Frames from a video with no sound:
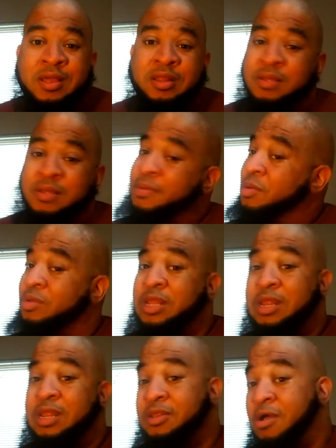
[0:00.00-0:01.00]
Some people are going to
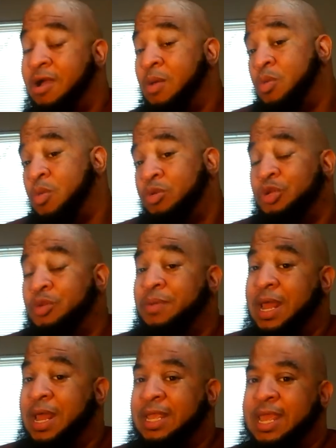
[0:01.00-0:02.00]
say, sorry, I want to,
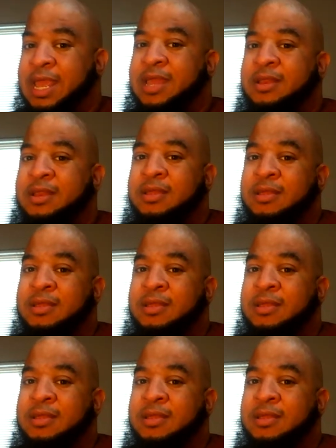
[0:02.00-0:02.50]
but I can't.